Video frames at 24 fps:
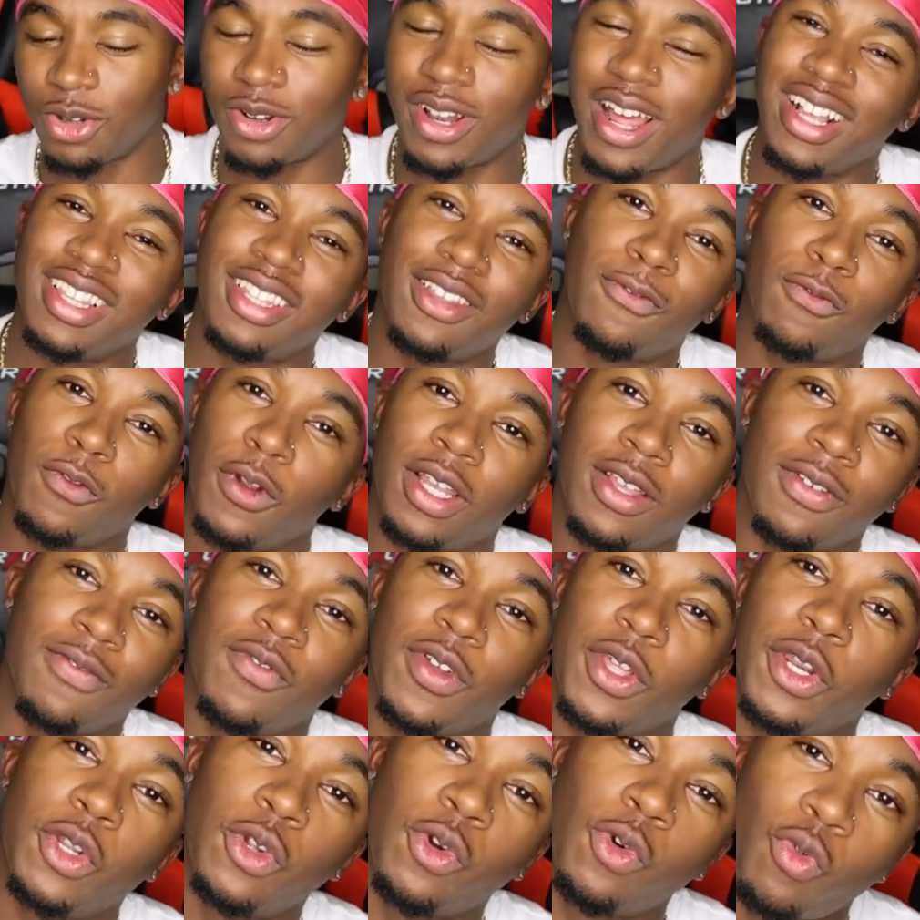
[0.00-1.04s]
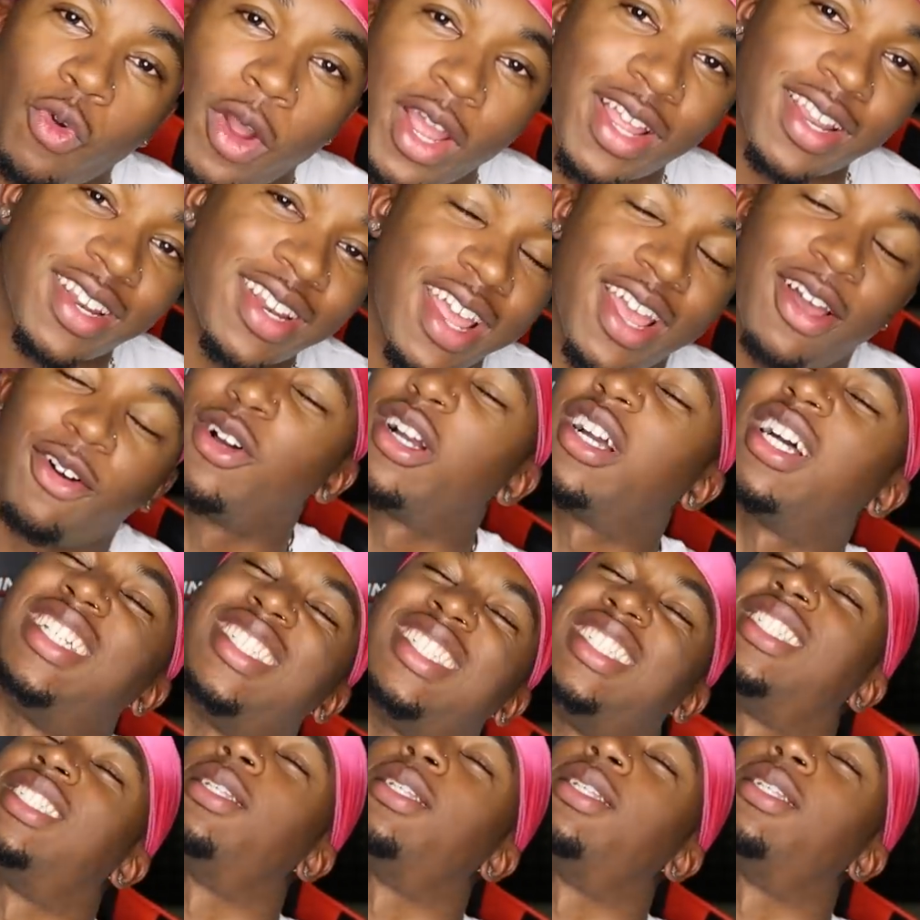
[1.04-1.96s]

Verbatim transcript: So like the freaking video right now, because